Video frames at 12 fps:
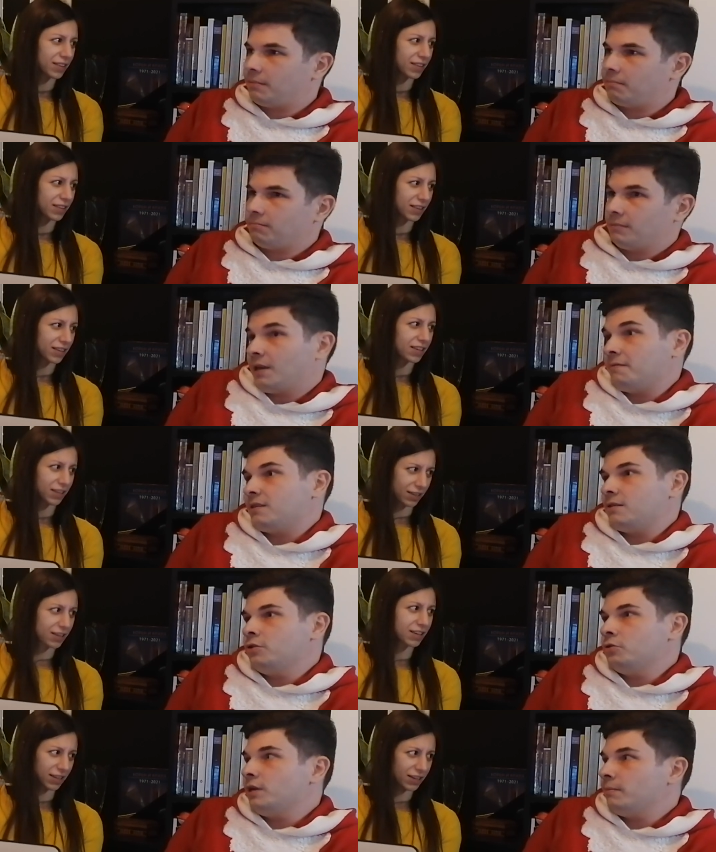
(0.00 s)
Speaker 1: uh, gives a
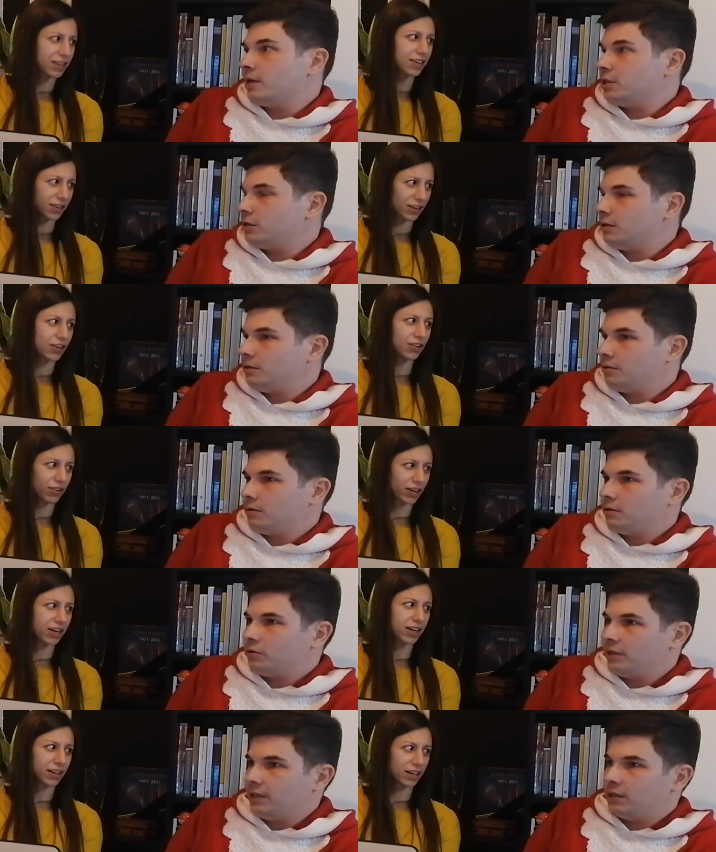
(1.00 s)
new dimension to, okay.
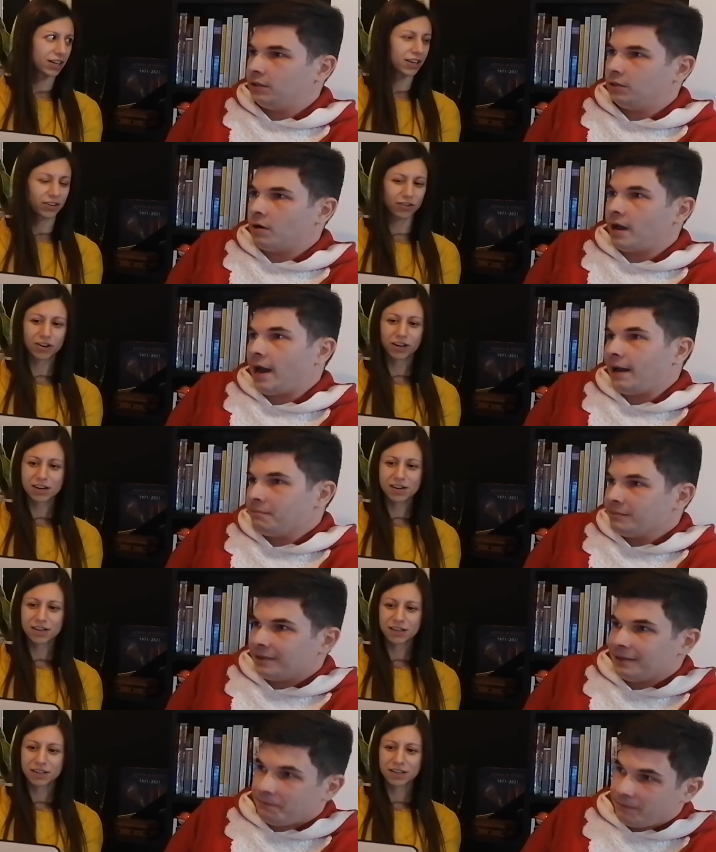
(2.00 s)
to it. So I, am
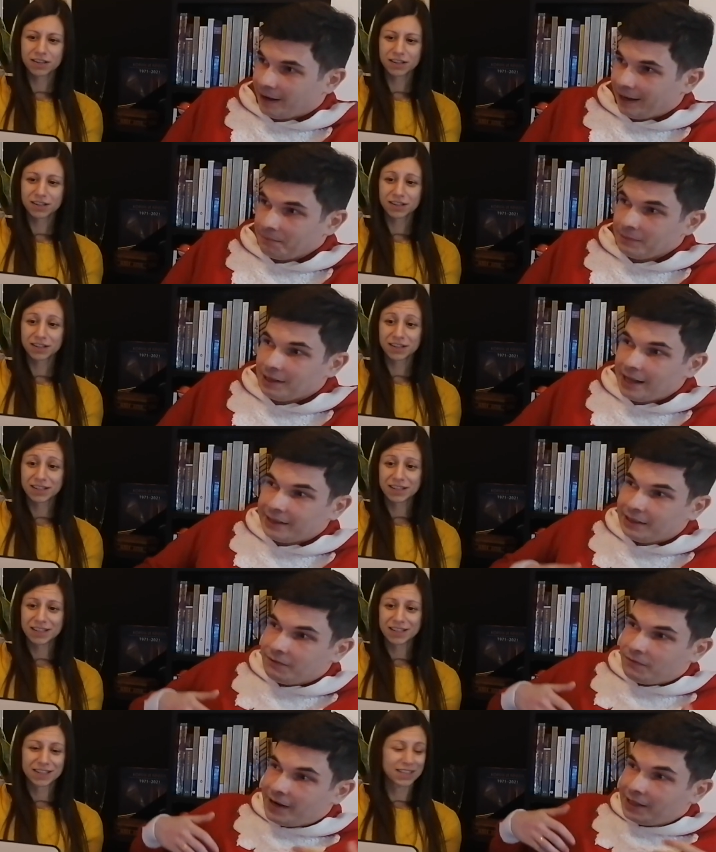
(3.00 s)
I'm, I'm glad that
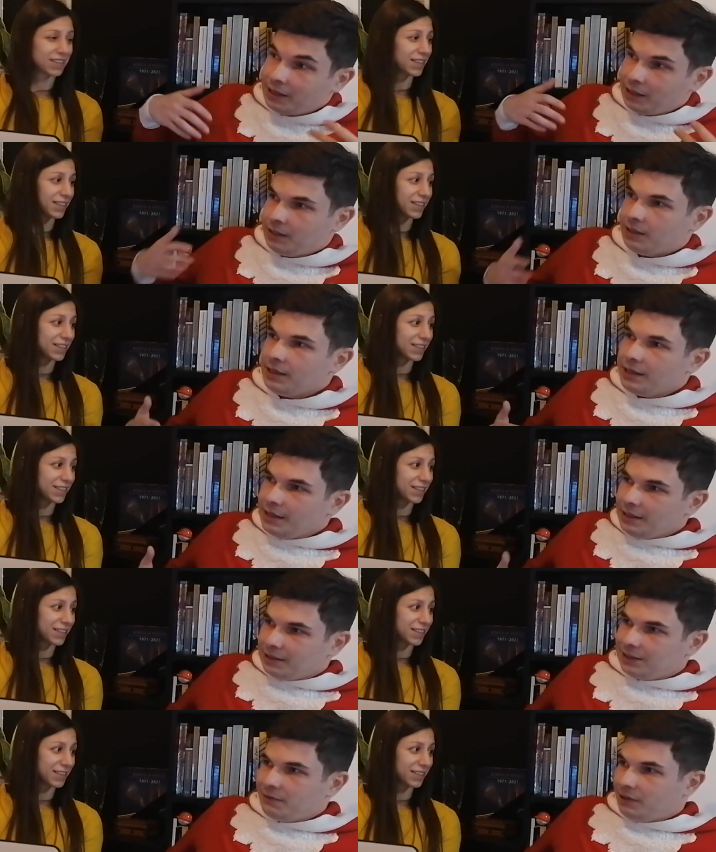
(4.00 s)
finally
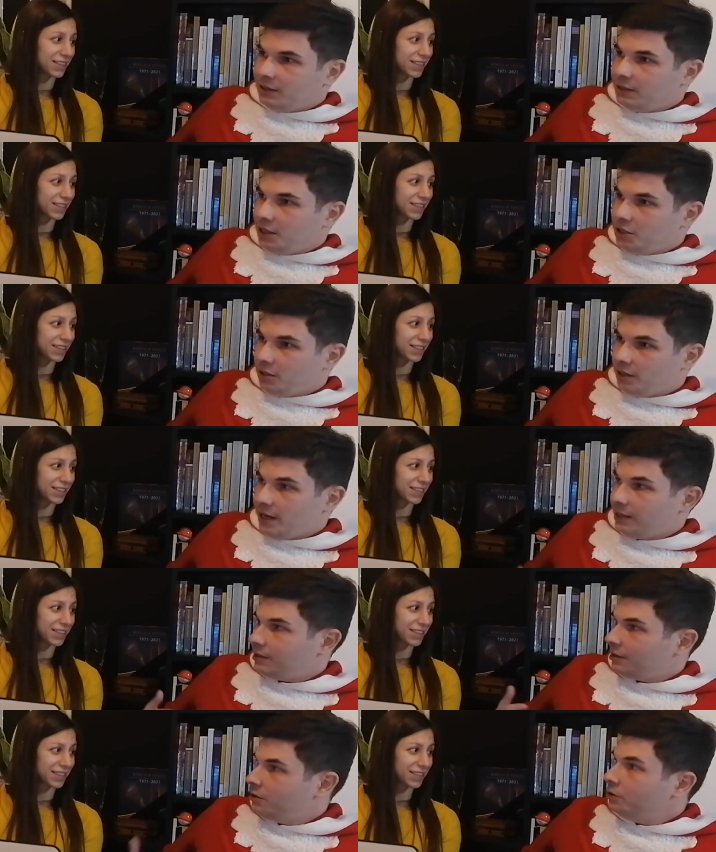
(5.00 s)
civilization
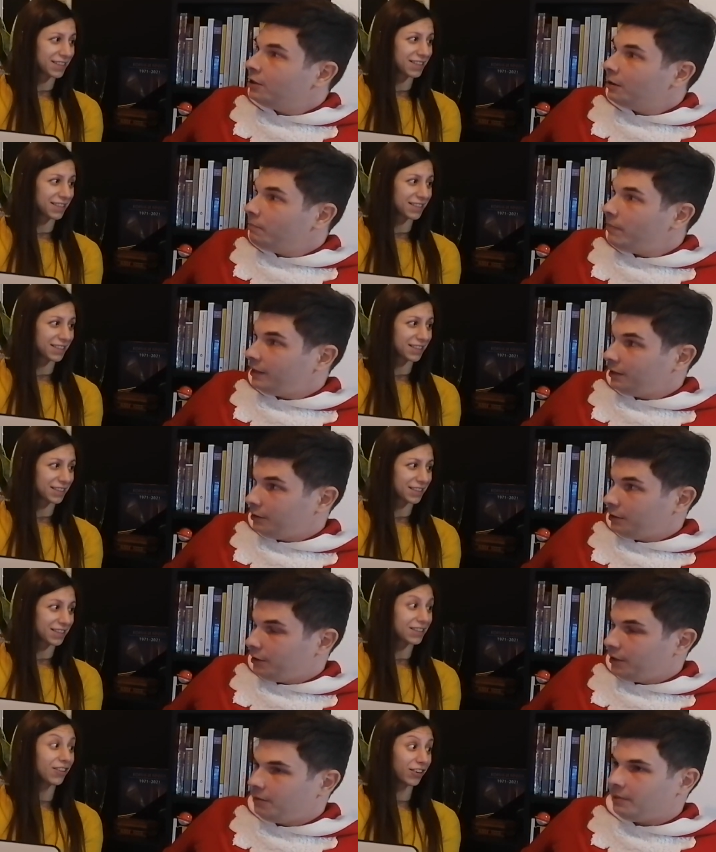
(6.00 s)
has a good
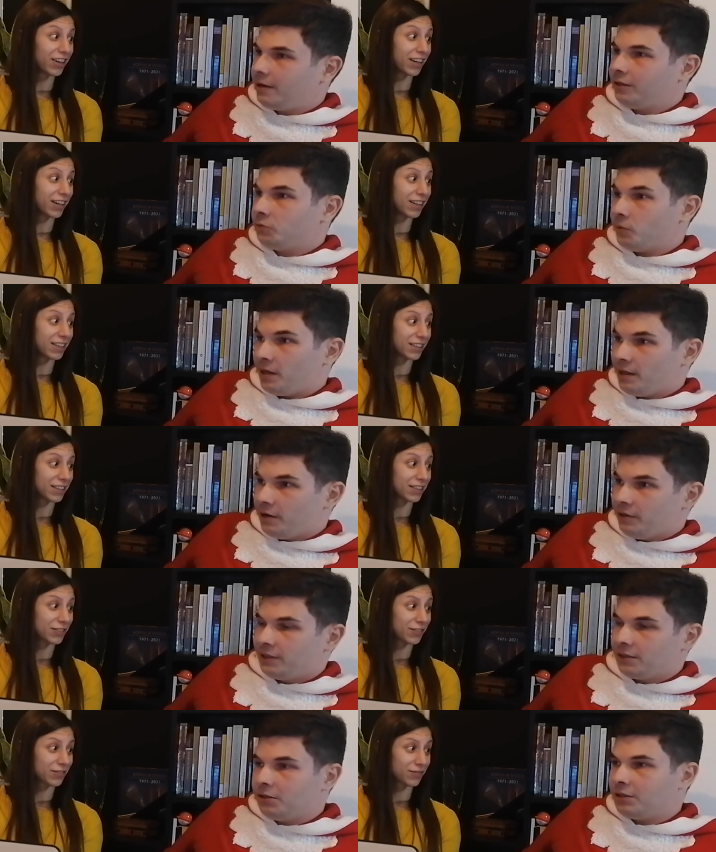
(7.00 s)
competitor oh, because yeah. when there
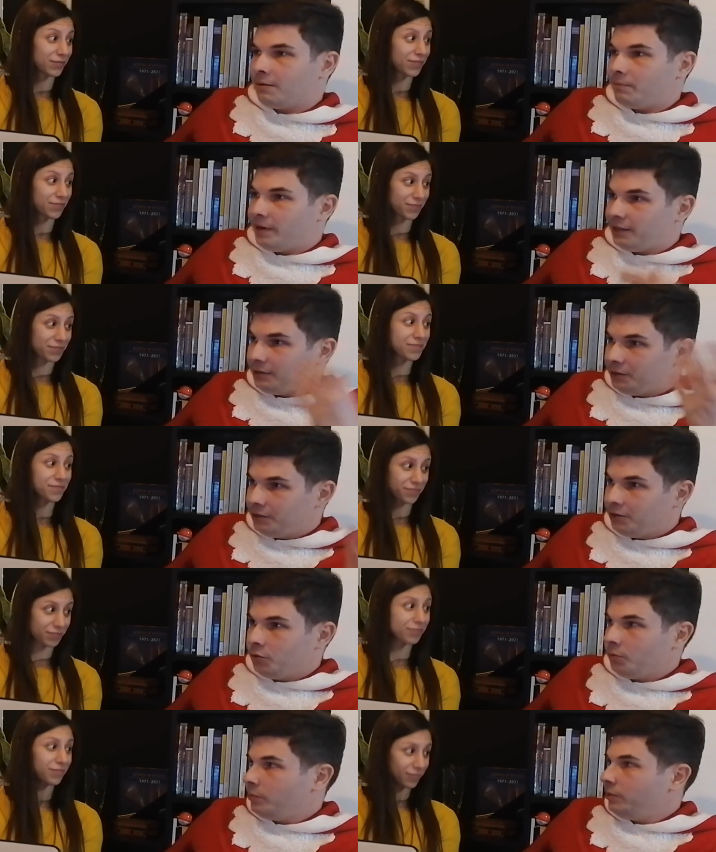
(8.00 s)
is a good competitor,
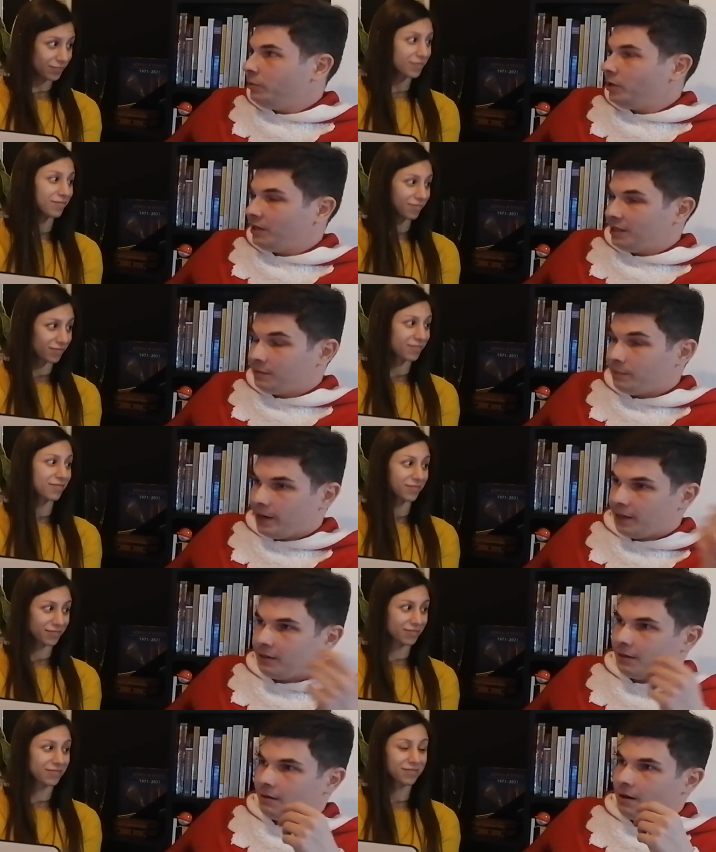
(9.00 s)
you you can
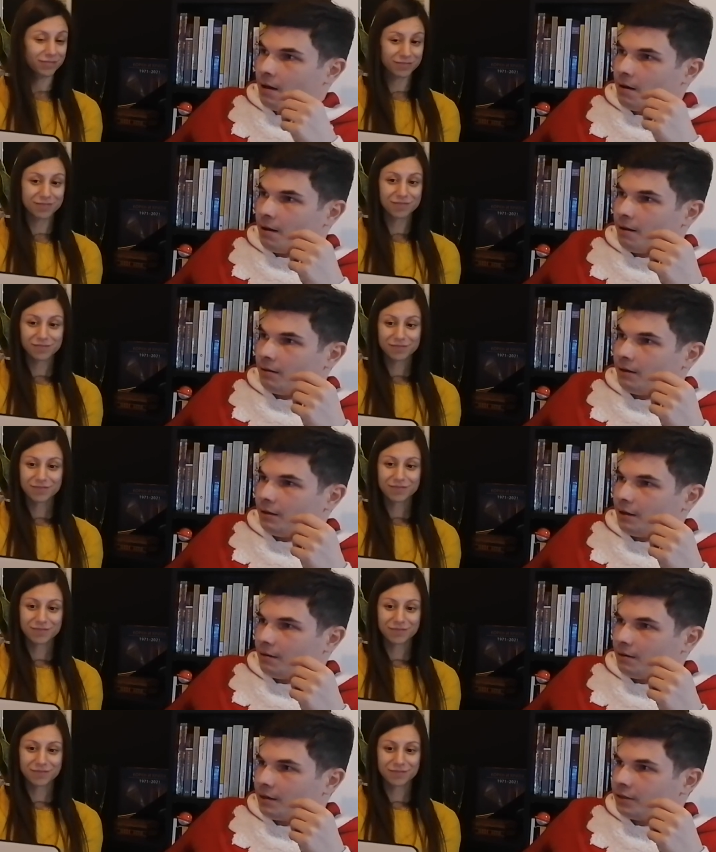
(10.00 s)
expect a,
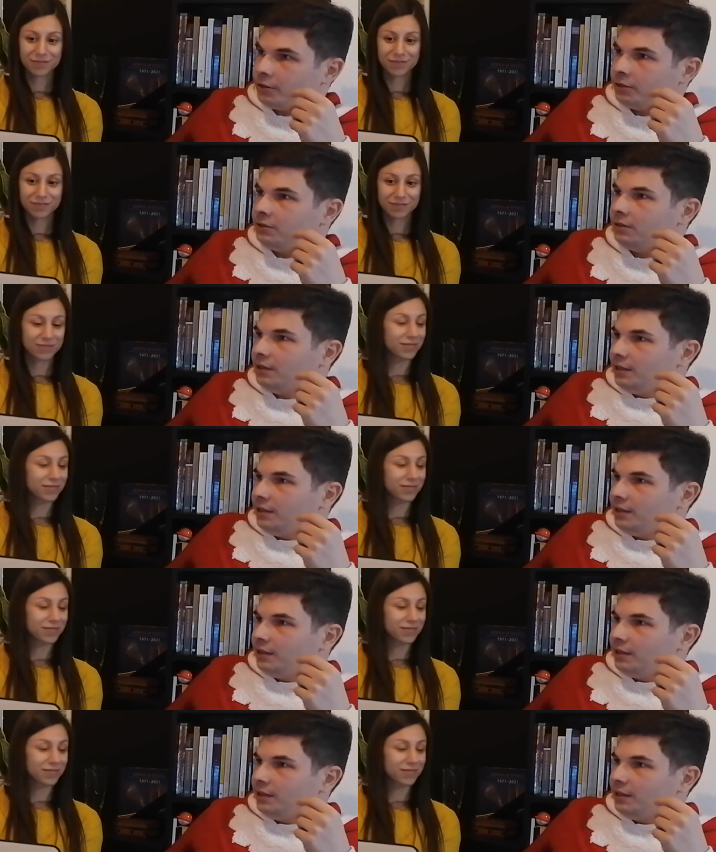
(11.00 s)
a, a good